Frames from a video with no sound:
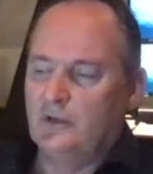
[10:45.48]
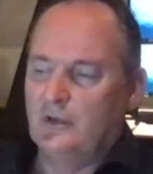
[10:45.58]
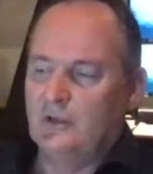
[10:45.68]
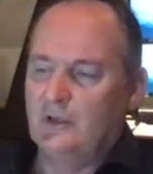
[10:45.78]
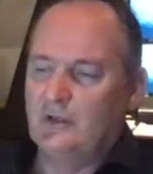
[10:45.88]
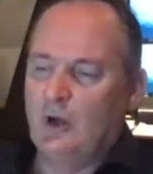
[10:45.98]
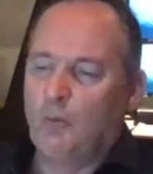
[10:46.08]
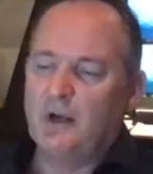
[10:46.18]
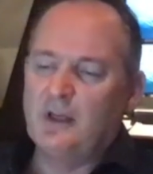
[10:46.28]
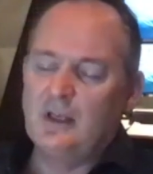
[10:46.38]

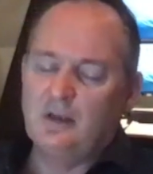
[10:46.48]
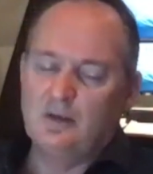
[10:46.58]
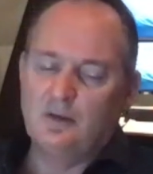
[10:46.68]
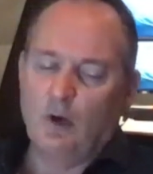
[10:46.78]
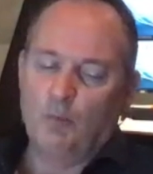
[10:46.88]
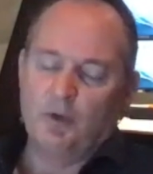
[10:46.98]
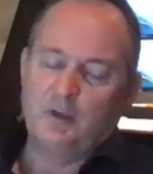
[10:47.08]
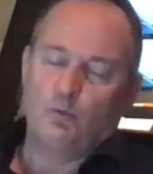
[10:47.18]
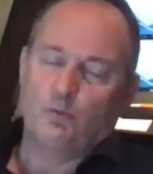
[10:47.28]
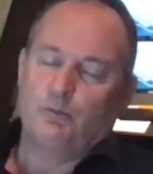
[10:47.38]
Nobody
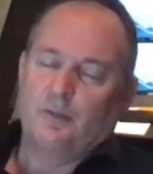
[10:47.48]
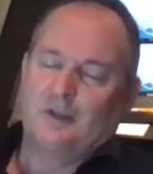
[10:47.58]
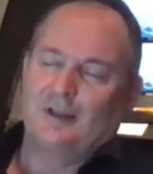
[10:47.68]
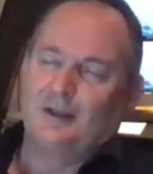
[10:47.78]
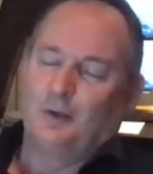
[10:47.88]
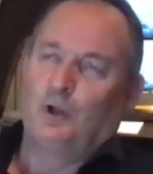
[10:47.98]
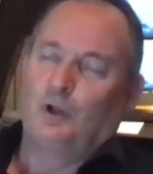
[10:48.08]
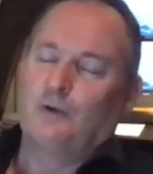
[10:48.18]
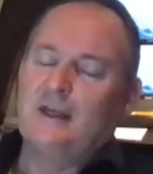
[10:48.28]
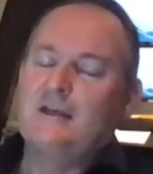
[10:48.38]
will
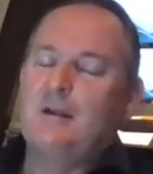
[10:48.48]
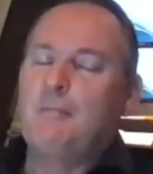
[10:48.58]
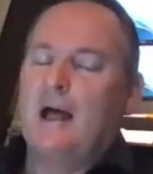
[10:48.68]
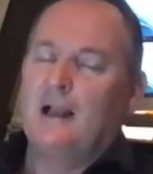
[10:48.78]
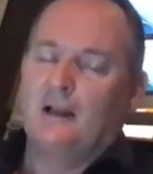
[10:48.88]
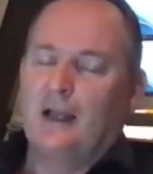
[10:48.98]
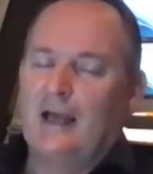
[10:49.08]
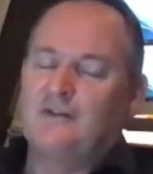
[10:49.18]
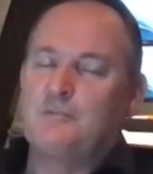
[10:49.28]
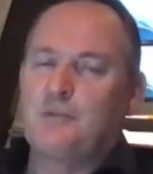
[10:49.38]
ring the bell
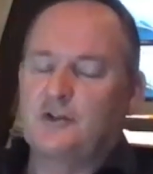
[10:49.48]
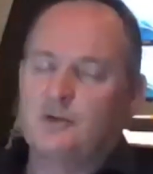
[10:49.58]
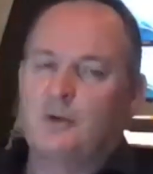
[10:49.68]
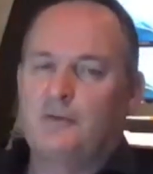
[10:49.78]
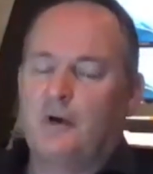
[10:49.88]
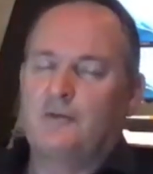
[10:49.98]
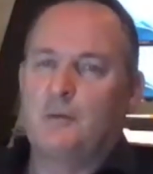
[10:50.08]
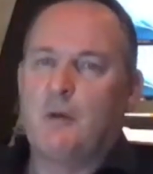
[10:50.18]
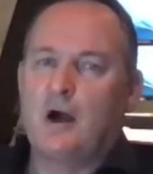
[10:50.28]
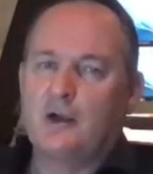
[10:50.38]
at the bottom of the
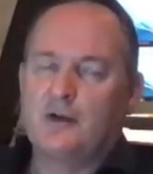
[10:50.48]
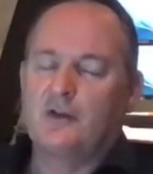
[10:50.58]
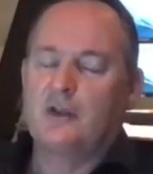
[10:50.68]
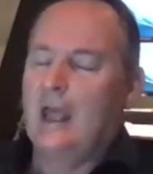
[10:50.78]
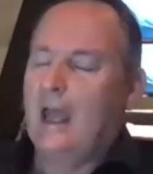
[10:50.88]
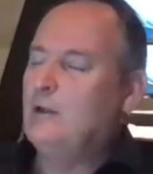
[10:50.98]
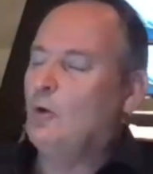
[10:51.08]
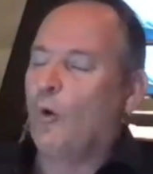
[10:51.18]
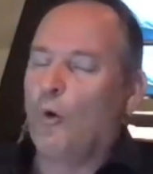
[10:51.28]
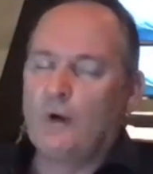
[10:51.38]
market, and you
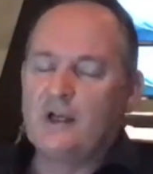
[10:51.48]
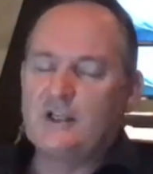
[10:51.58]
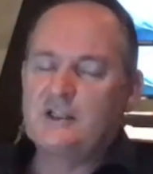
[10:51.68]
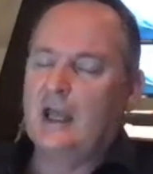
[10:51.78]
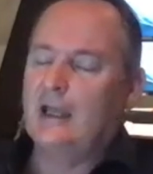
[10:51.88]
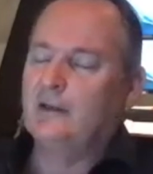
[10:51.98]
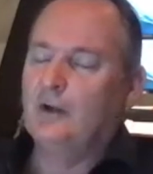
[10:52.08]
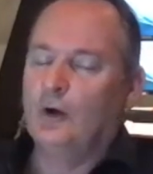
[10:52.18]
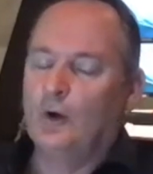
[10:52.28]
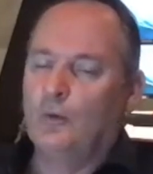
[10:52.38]
always can
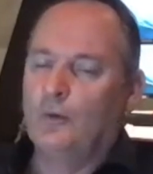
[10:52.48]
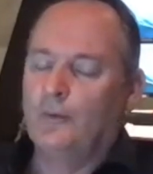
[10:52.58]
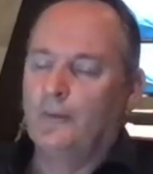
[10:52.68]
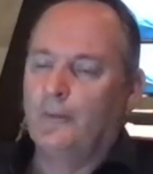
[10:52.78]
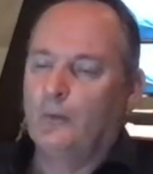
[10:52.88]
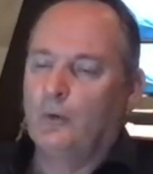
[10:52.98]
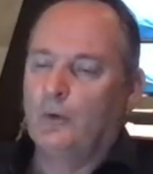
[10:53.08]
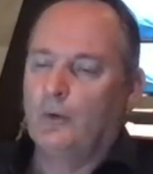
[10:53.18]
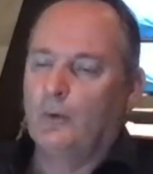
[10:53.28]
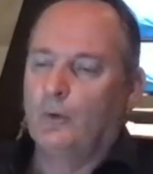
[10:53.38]
go
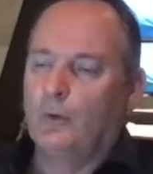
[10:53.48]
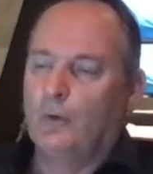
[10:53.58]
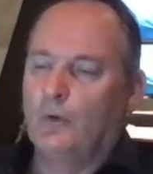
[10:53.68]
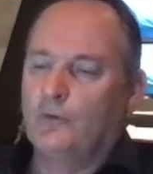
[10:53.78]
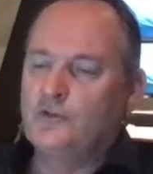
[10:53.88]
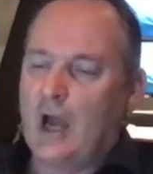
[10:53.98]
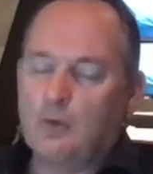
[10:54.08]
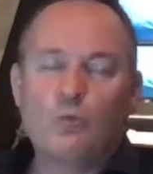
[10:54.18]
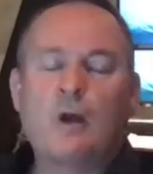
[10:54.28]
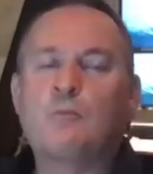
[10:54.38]

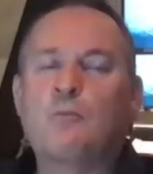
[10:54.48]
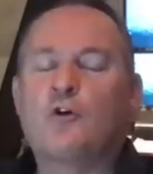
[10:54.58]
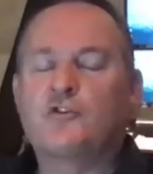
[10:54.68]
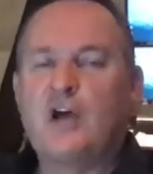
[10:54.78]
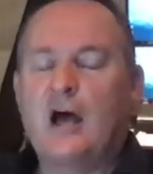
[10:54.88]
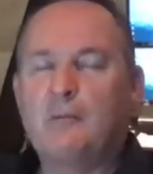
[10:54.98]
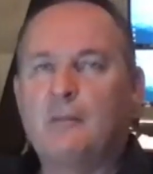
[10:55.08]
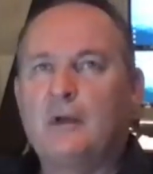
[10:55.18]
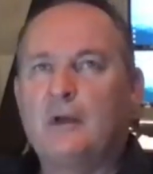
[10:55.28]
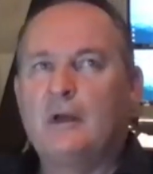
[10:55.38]
down one more time.
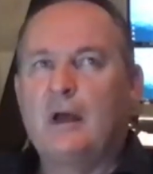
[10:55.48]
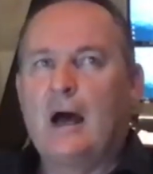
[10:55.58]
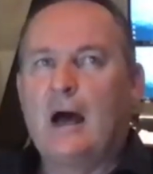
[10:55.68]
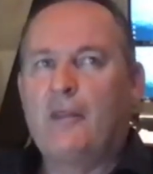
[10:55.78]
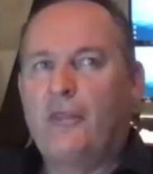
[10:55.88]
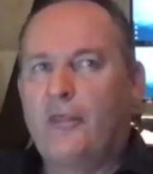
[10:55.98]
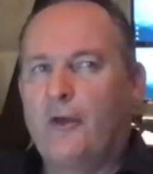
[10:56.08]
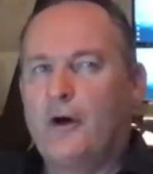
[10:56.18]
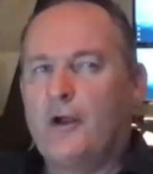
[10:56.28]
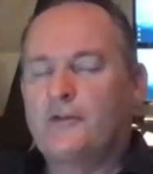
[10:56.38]
I
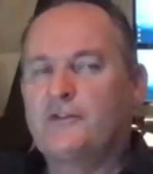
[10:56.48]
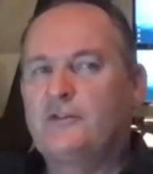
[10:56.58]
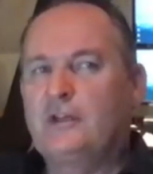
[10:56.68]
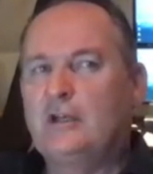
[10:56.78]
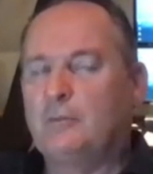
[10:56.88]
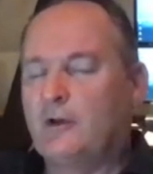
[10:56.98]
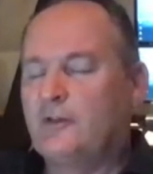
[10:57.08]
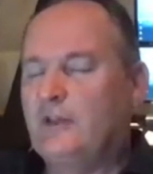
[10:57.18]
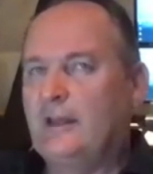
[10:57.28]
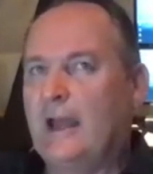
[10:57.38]
thought the
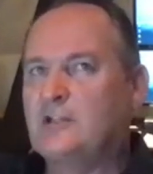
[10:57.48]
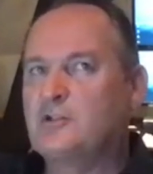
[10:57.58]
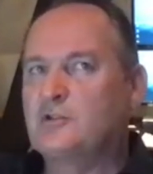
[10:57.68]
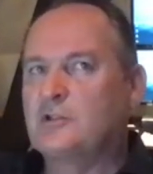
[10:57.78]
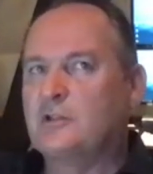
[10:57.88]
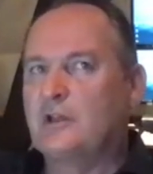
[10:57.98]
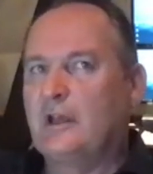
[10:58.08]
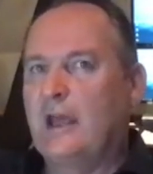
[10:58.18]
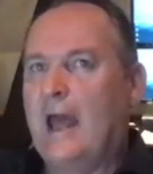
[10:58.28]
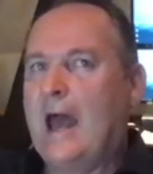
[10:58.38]
commodity index
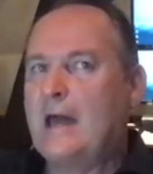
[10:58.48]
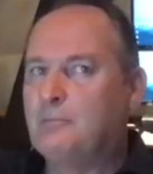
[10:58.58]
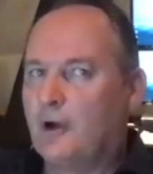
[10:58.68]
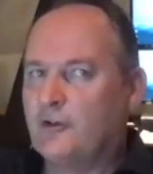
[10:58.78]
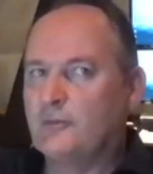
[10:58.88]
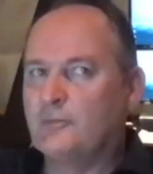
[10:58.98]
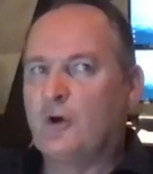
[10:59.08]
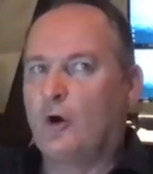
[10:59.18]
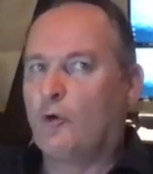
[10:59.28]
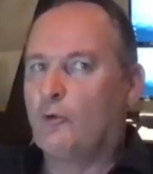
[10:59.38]
had bottomed
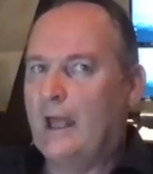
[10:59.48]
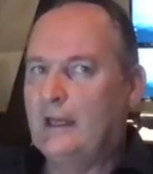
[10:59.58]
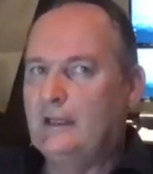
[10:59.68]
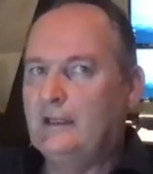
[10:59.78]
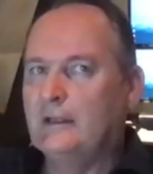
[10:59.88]
already